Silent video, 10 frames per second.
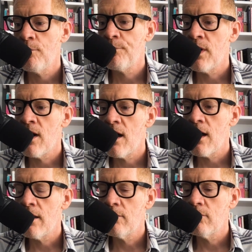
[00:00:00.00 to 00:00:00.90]

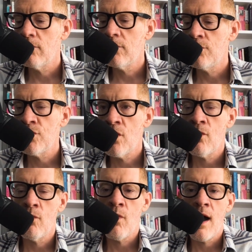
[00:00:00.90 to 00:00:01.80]
but you
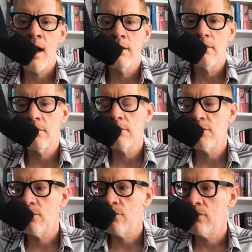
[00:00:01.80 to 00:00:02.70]
don't want
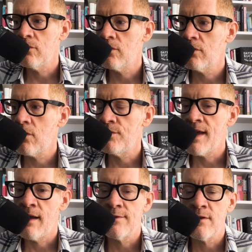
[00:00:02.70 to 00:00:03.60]
to go
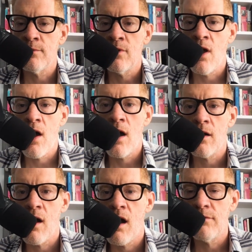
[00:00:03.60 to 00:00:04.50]
down some
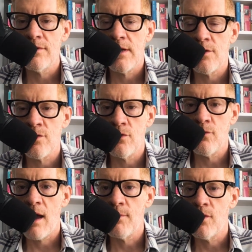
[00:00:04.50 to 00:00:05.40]
long conversational
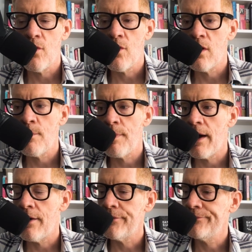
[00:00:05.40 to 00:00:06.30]
rabbit hole
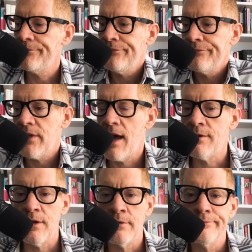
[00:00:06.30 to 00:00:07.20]
about, I
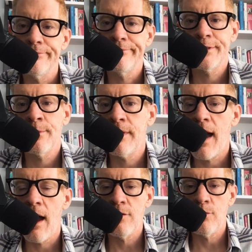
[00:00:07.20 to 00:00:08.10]
don't know, some
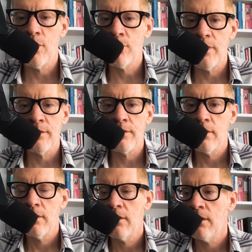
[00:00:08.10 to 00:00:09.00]
guy you work with
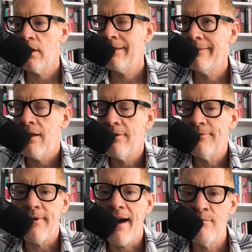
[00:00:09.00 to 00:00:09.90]
and tell a
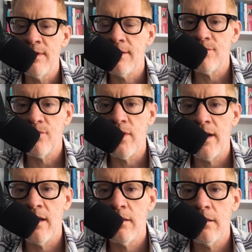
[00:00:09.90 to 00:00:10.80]
5-minute
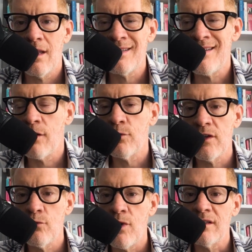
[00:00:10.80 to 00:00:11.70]
story that's not
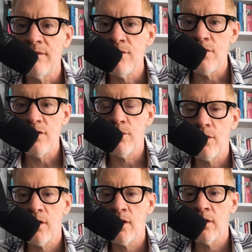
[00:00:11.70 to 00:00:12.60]
really relevant to you
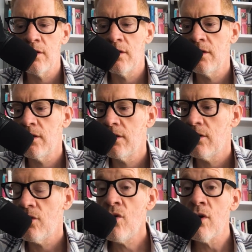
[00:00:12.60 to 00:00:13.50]
or her.
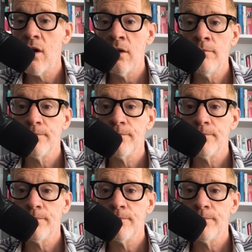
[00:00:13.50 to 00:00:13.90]
Or